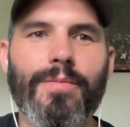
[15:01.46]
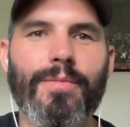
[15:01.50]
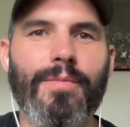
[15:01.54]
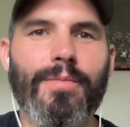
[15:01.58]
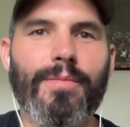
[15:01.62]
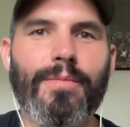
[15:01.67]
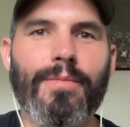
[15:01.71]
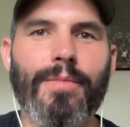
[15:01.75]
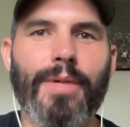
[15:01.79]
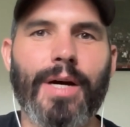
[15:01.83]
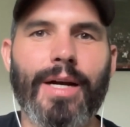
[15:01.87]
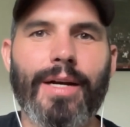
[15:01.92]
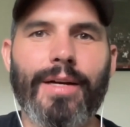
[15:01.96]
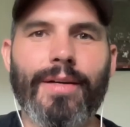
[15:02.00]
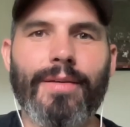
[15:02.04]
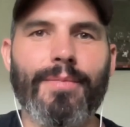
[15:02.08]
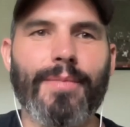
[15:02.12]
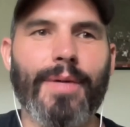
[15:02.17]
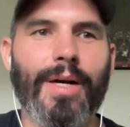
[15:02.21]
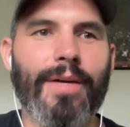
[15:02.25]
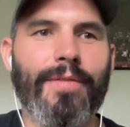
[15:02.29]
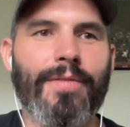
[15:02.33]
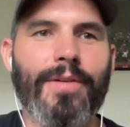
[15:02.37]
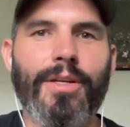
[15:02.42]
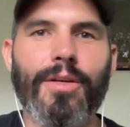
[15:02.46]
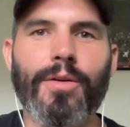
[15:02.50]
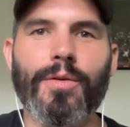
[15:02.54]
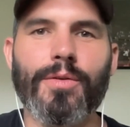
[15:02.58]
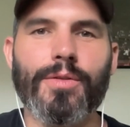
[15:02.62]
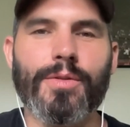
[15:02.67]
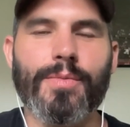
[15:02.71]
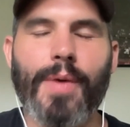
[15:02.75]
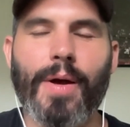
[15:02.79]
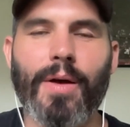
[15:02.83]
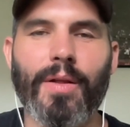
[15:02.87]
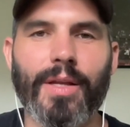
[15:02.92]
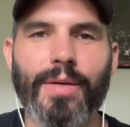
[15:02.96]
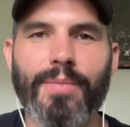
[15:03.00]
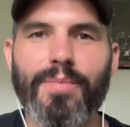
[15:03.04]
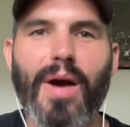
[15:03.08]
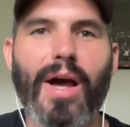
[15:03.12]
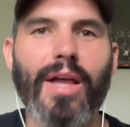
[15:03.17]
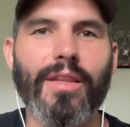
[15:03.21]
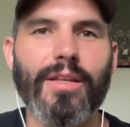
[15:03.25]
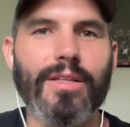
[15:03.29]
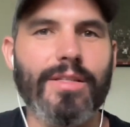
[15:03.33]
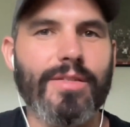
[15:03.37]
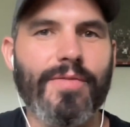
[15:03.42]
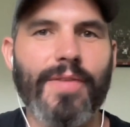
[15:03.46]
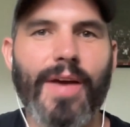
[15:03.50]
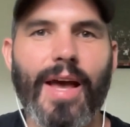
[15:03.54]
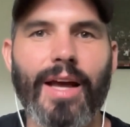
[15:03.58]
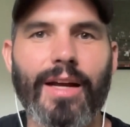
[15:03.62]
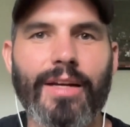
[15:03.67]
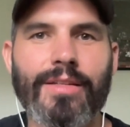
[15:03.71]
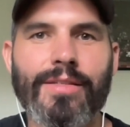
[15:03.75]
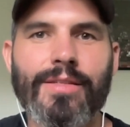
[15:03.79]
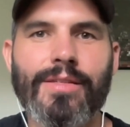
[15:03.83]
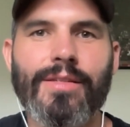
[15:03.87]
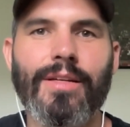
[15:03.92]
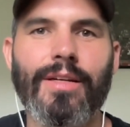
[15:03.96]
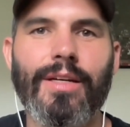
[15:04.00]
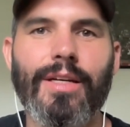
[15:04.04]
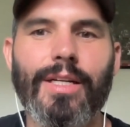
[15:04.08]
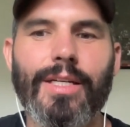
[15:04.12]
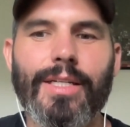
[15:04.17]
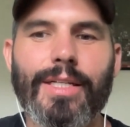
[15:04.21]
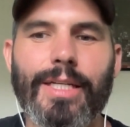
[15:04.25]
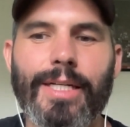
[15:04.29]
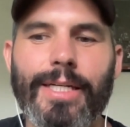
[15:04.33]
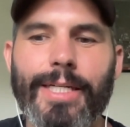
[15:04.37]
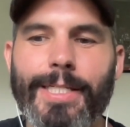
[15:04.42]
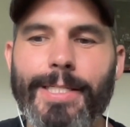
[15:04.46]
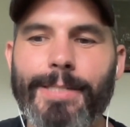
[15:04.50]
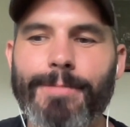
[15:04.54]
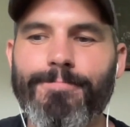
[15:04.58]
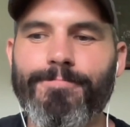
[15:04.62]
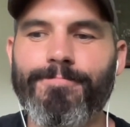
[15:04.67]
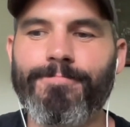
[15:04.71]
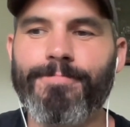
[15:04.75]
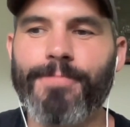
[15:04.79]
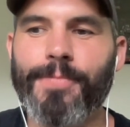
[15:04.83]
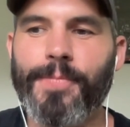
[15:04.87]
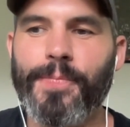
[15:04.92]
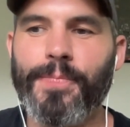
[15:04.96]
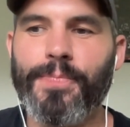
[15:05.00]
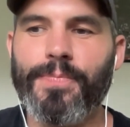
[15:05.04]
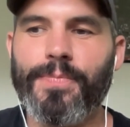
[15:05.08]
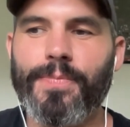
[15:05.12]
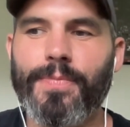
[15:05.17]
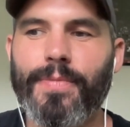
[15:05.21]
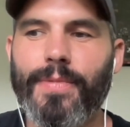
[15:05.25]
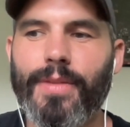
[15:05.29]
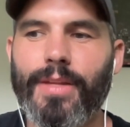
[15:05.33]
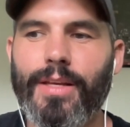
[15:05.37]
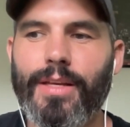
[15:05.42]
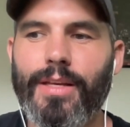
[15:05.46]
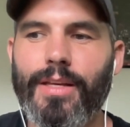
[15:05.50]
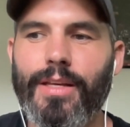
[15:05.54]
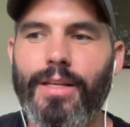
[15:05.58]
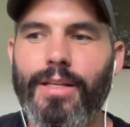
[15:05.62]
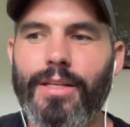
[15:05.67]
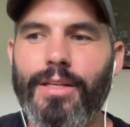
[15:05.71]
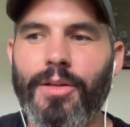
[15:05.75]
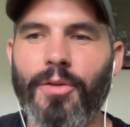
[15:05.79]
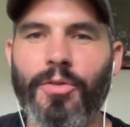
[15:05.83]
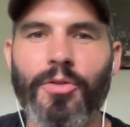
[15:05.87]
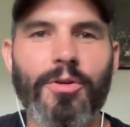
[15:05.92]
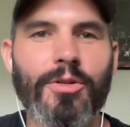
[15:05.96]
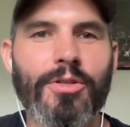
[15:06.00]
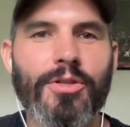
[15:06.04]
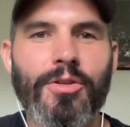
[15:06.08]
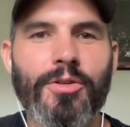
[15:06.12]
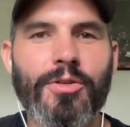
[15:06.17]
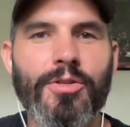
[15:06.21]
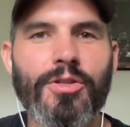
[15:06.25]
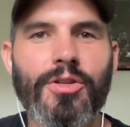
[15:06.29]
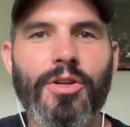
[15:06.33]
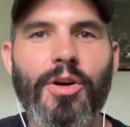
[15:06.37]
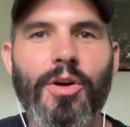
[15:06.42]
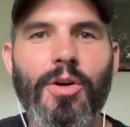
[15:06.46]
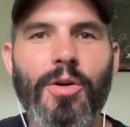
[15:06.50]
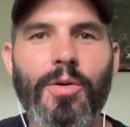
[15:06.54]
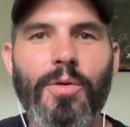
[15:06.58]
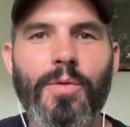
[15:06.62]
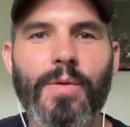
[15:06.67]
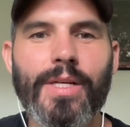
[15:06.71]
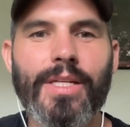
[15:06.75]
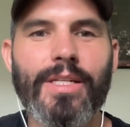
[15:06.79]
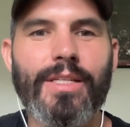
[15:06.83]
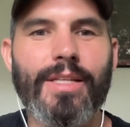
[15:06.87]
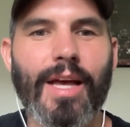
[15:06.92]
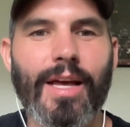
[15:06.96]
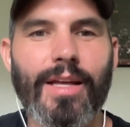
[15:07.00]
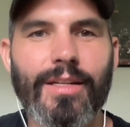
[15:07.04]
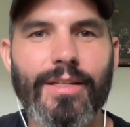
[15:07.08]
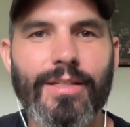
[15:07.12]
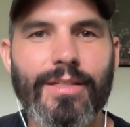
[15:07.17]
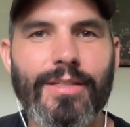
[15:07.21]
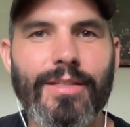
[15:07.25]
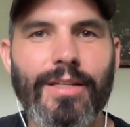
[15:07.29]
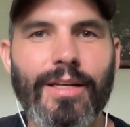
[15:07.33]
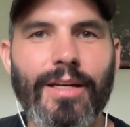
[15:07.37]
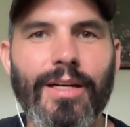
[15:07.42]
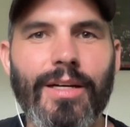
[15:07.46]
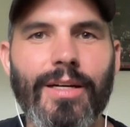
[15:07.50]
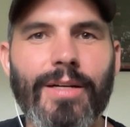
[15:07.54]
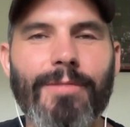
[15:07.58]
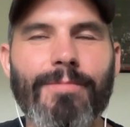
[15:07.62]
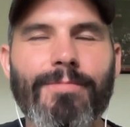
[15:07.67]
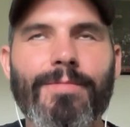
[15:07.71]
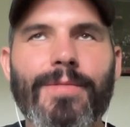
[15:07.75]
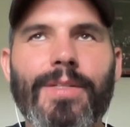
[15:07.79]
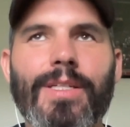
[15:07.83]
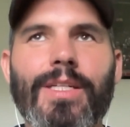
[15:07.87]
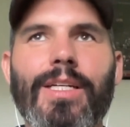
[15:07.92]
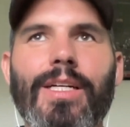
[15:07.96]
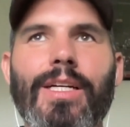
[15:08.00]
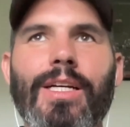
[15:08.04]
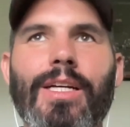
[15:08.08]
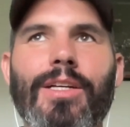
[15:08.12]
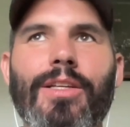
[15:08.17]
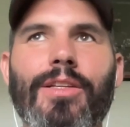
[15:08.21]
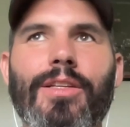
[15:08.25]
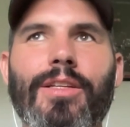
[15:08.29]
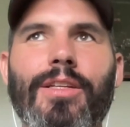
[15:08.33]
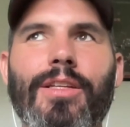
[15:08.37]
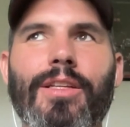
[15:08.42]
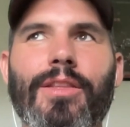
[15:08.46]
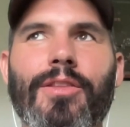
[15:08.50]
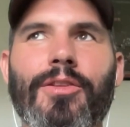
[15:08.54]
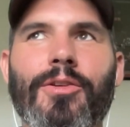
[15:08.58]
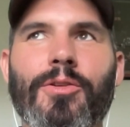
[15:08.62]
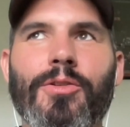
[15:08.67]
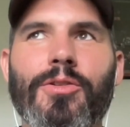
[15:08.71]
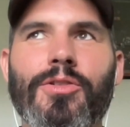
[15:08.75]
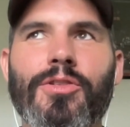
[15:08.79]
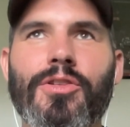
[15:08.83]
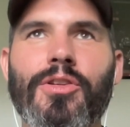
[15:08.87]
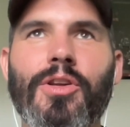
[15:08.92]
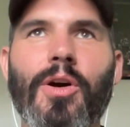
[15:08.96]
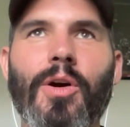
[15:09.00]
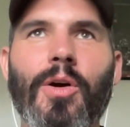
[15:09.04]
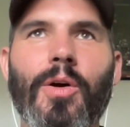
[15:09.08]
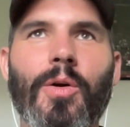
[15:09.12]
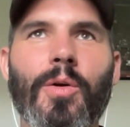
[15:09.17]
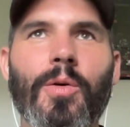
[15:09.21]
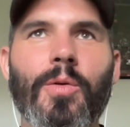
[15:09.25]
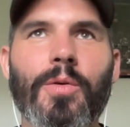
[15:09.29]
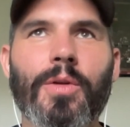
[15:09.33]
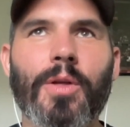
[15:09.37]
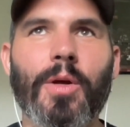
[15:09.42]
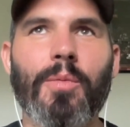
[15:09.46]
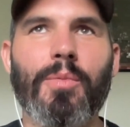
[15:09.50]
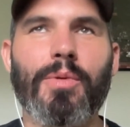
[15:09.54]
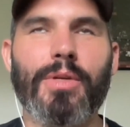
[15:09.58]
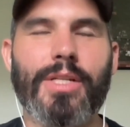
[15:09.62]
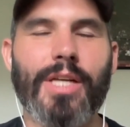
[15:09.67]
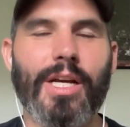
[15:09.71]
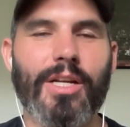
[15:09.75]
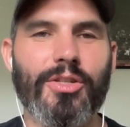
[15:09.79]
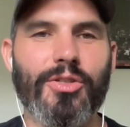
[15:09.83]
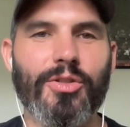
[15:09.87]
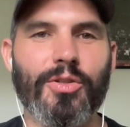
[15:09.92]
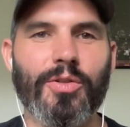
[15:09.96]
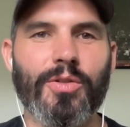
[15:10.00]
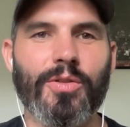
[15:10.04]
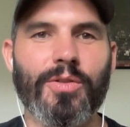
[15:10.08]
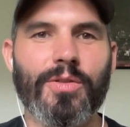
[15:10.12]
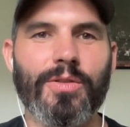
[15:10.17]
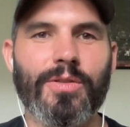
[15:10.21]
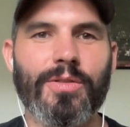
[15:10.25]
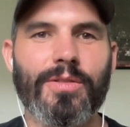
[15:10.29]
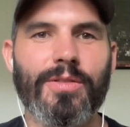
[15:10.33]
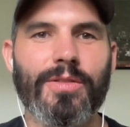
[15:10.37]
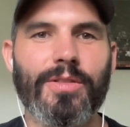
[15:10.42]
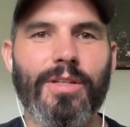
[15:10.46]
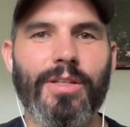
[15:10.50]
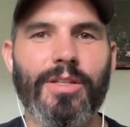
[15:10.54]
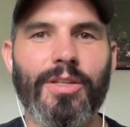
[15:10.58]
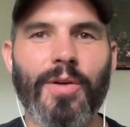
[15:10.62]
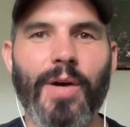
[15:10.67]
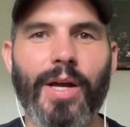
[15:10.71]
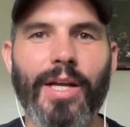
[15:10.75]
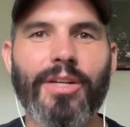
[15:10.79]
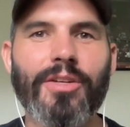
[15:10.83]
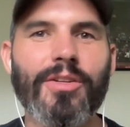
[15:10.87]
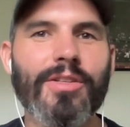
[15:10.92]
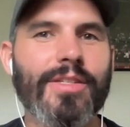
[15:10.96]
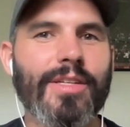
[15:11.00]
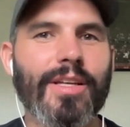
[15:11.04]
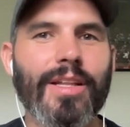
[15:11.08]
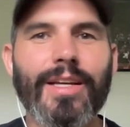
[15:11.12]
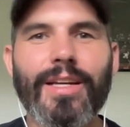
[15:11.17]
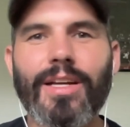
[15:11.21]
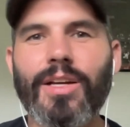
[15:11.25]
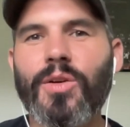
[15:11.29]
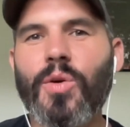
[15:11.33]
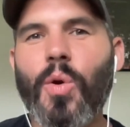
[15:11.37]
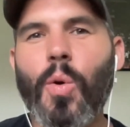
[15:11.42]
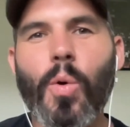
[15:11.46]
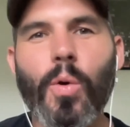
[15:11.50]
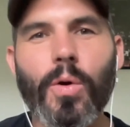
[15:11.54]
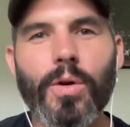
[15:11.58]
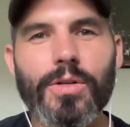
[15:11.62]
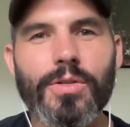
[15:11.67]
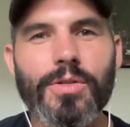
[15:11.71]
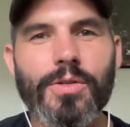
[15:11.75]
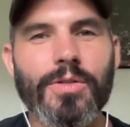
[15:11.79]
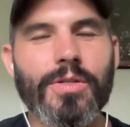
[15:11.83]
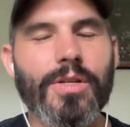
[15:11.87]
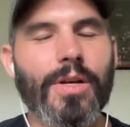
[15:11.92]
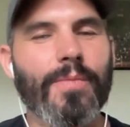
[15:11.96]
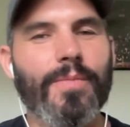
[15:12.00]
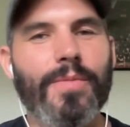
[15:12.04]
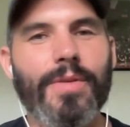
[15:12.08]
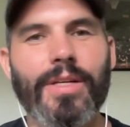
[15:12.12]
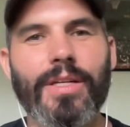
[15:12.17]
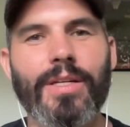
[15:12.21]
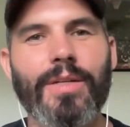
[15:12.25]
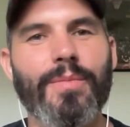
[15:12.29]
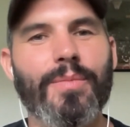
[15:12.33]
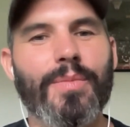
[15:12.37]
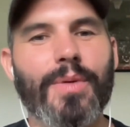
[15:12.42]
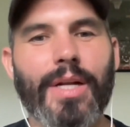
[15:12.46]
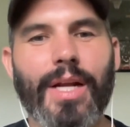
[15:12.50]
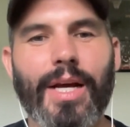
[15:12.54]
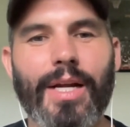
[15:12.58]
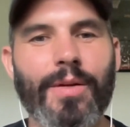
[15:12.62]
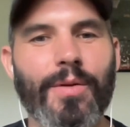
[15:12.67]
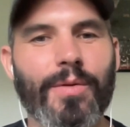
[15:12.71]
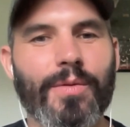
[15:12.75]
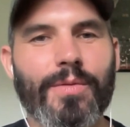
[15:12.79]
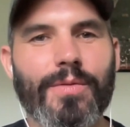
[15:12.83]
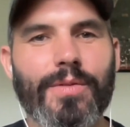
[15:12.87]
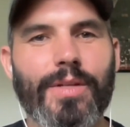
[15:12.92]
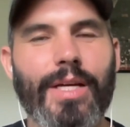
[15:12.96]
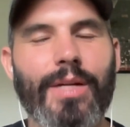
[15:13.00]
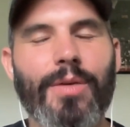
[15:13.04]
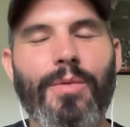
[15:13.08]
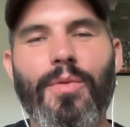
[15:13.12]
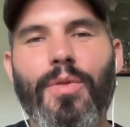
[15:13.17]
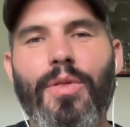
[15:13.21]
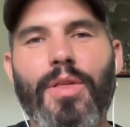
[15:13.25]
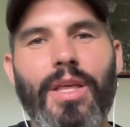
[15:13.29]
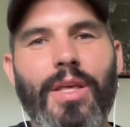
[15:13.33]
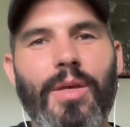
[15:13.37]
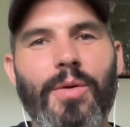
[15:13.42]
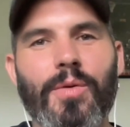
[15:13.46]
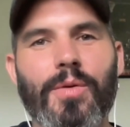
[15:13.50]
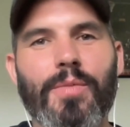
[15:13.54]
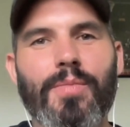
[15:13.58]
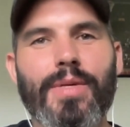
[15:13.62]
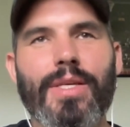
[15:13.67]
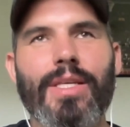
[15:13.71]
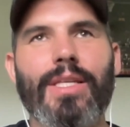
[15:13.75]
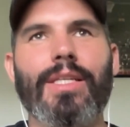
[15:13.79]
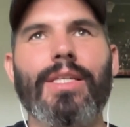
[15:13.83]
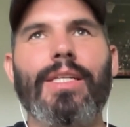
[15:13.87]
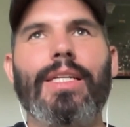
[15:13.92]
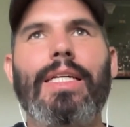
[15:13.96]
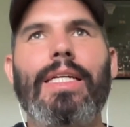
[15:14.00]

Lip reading: my video is about like mindless facts. Um, there's no intent. There's no potential. I could sell like a course or something, but I don't think it would be